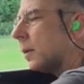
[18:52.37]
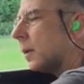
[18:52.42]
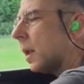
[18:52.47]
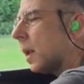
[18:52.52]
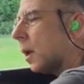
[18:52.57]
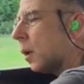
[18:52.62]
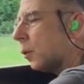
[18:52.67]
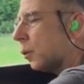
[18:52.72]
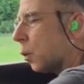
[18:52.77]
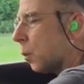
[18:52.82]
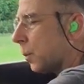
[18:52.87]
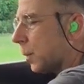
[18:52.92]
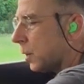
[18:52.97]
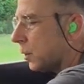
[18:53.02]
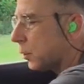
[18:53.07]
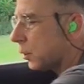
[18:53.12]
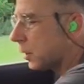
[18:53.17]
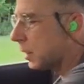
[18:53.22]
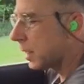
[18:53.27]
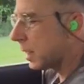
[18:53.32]
Held open
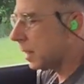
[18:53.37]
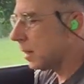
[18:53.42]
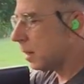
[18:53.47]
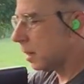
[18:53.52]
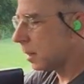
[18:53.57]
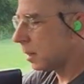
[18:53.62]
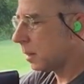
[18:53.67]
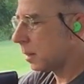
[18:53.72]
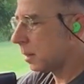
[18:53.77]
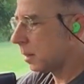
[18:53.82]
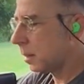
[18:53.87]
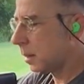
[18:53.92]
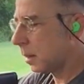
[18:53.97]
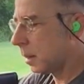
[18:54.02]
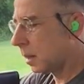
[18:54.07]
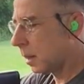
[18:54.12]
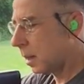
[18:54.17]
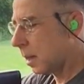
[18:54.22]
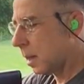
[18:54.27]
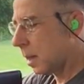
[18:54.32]
good again.
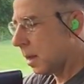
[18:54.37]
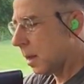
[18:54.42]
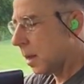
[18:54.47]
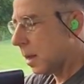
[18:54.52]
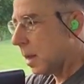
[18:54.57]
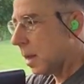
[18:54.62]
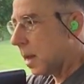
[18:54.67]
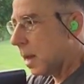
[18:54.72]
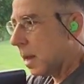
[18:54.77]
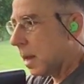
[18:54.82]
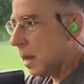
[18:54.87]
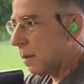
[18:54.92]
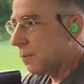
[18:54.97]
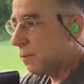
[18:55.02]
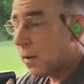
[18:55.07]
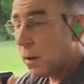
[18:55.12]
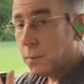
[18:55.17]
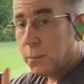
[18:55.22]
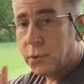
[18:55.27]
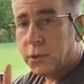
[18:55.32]

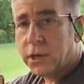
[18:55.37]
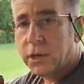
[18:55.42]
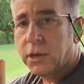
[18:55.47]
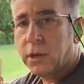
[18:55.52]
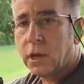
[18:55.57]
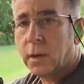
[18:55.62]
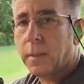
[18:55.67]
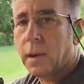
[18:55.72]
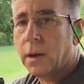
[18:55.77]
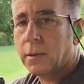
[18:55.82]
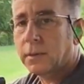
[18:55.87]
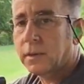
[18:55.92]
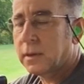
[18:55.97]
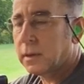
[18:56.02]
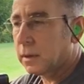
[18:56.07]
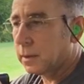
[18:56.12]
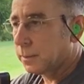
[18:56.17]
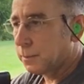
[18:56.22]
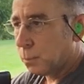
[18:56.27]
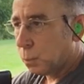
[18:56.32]
Felt pretty good about
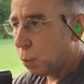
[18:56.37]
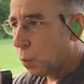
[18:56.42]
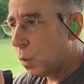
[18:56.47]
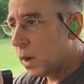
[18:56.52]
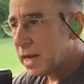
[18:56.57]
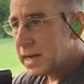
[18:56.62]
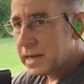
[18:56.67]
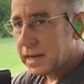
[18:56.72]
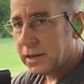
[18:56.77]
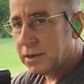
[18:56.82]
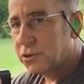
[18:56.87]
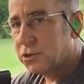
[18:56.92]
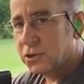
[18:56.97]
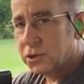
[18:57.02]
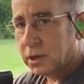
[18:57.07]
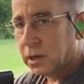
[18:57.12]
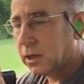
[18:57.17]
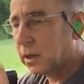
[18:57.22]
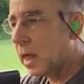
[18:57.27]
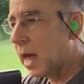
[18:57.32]
the
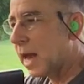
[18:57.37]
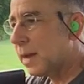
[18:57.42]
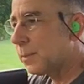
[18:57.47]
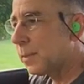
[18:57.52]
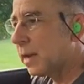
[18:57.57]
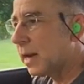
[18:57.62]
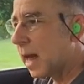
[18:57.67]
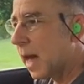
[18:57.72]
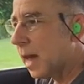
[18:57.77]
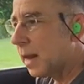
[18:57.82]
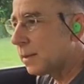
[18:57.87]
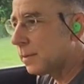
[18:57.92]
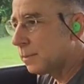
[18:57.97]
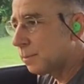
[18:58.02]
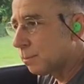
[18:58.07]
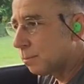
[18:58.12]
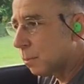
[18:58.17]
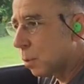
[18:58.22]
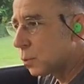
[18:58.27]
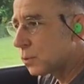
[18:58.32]
windage alignment on
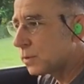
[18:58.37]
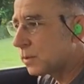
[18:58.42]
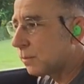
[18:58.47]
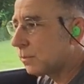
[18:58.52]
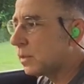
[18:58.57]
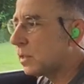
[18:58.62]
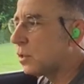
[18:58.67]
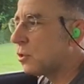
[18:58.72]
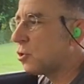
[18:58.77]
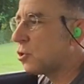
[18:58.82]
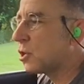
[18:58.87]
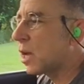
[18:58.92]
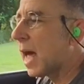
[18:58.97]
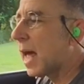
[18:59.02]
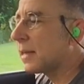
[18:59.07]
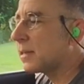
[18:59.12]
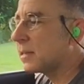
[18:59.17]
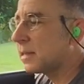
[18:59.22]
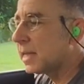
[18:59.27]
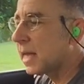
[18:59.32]
most of these
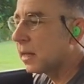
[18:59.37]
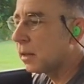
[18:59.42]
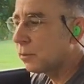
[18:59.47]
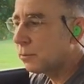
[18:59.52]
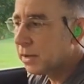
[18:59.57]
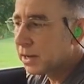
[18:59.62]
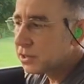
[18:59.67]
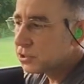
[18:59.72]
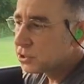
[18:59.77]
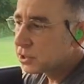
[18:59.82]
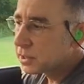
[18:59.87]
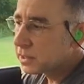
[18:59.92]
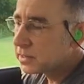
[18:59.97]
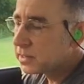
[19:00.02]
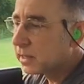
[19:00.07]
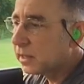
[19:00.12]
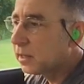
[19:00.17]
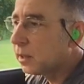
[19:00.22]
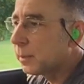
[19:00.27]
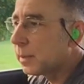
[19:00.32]
shots. The elevation is
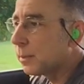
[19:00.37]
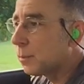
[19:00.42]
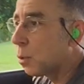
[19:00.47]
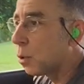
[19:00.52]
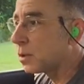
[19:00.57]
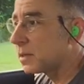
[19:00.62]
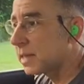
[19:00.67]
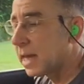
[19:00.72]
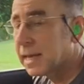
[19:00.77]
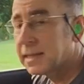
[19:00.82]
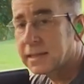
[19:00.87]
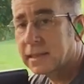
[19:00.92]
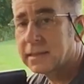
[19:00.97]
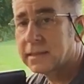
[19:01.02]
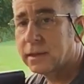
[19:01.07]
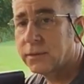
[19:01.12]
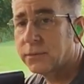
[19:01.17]
a little bit more tentative